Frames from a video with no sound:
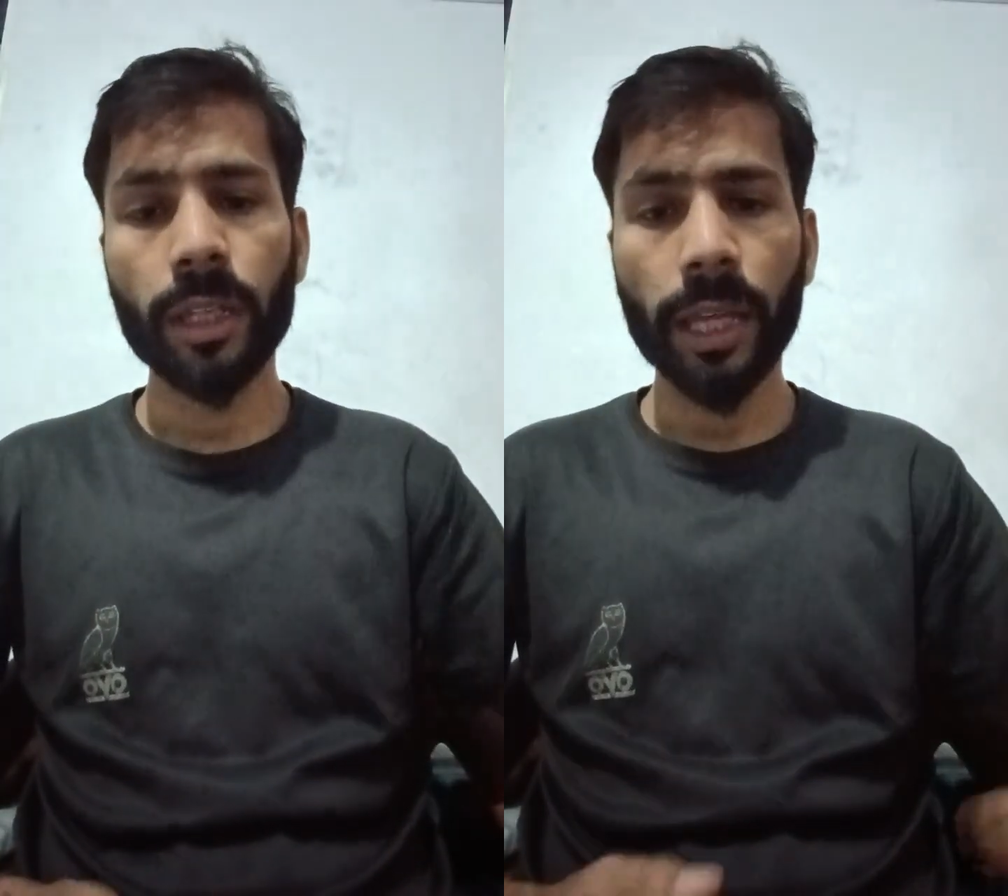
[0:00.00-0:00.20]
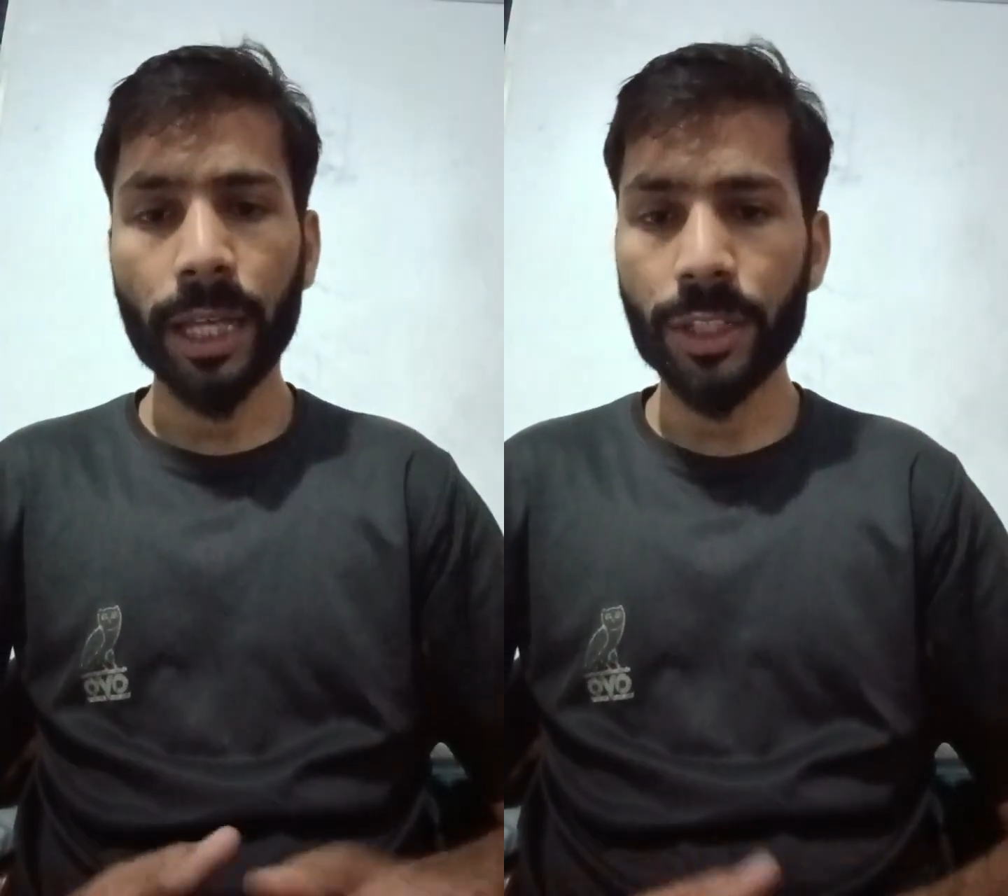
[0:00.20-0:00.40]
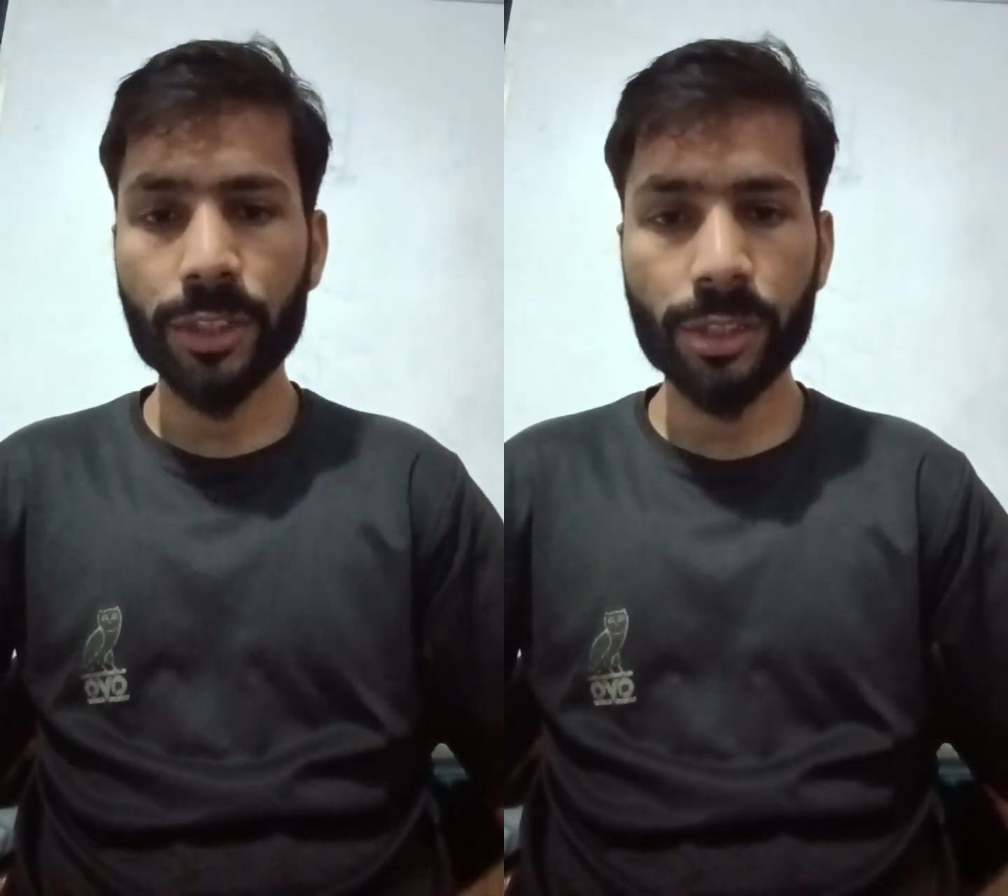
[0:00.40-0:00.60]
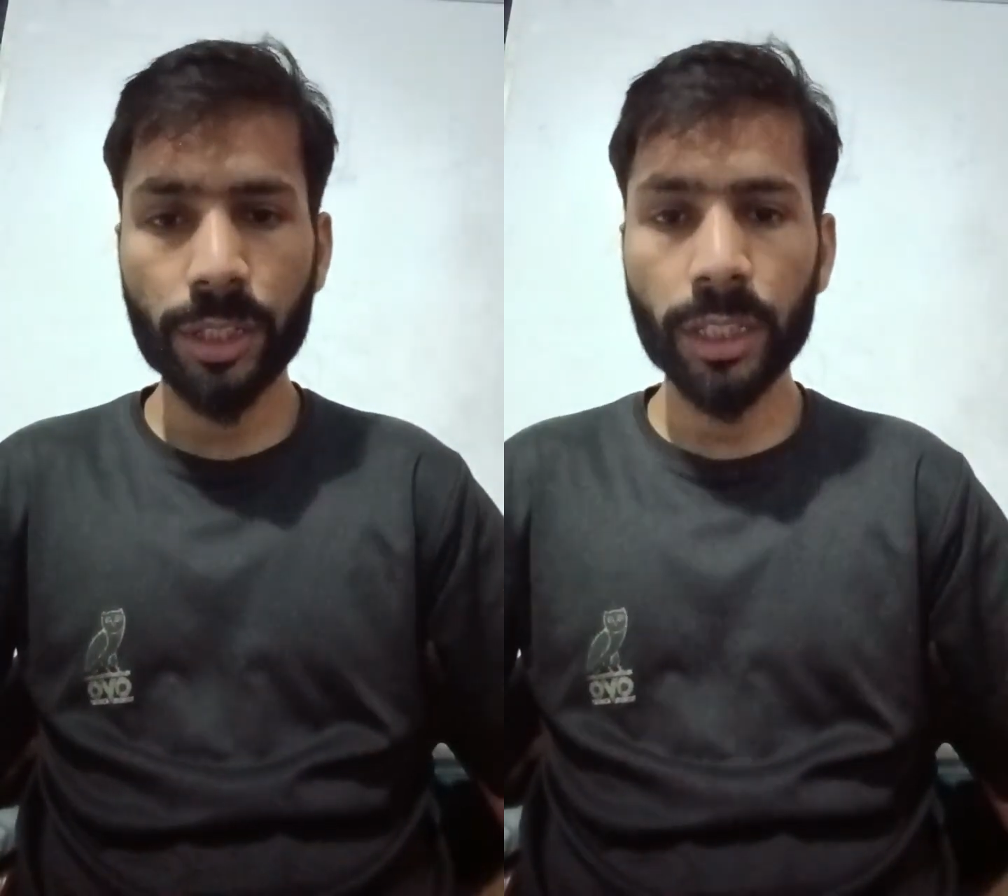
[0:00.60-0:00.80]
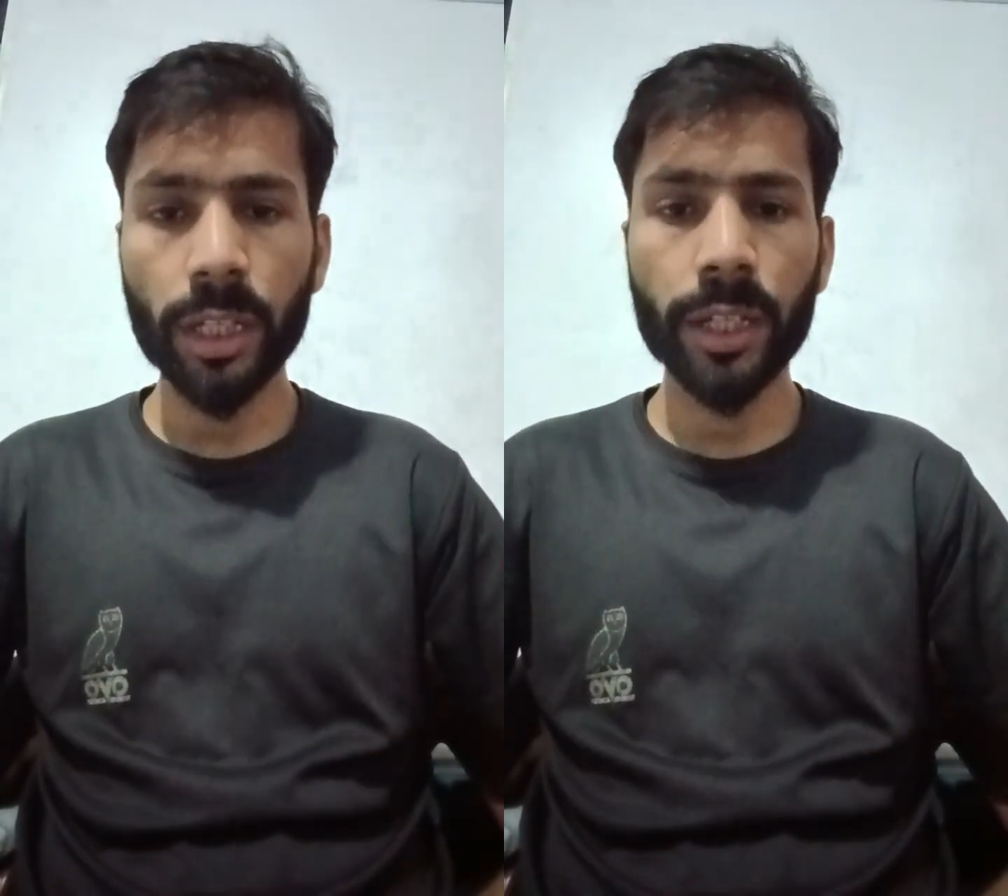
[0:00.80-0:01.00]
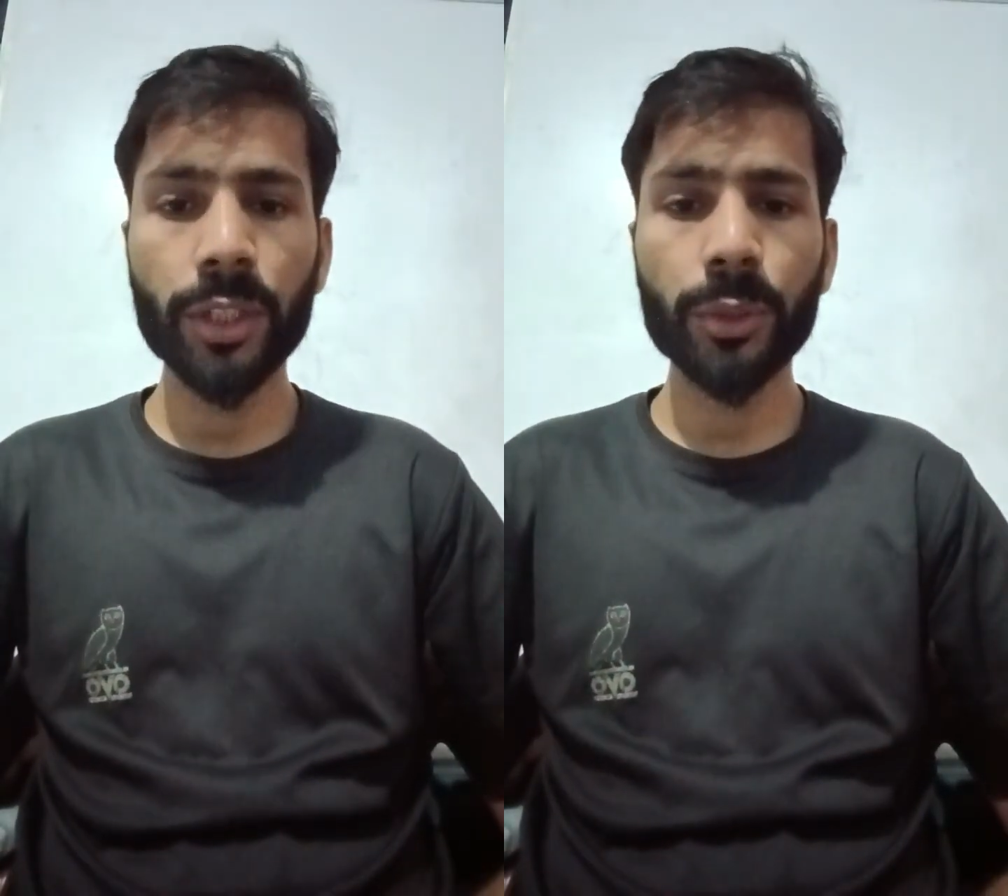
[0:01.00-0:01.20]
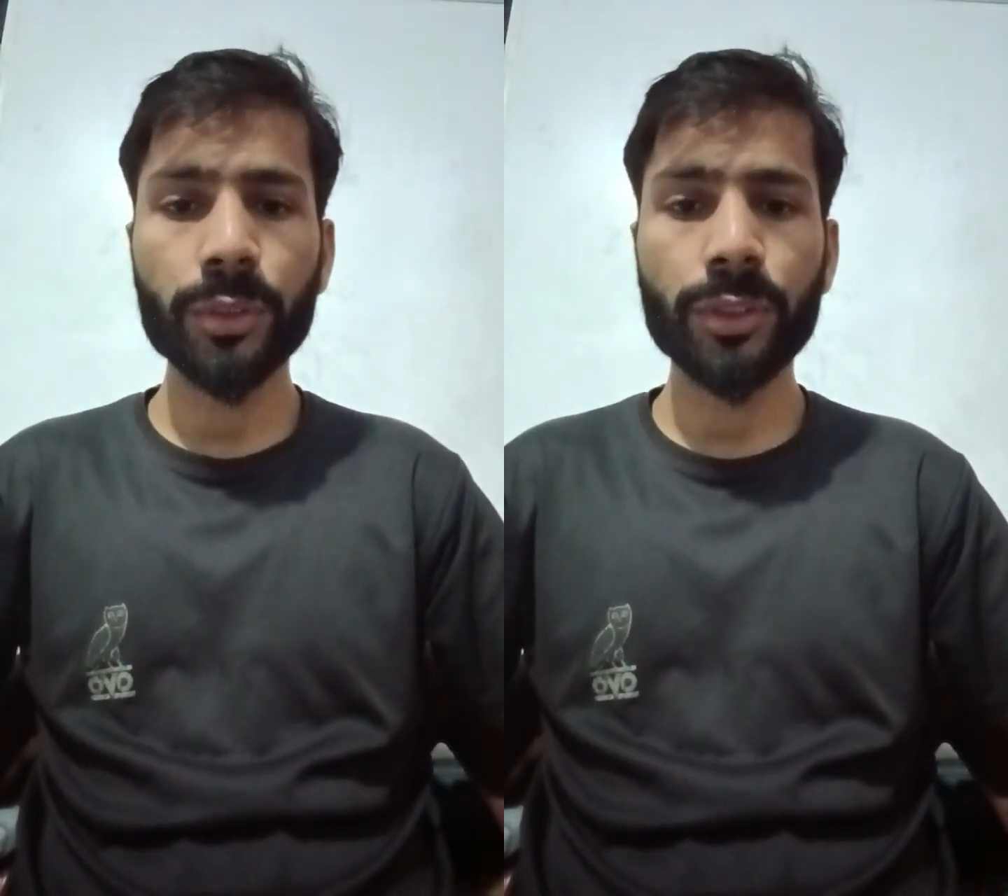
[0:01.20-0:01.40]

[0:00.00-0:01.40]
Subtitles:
Additionally, I use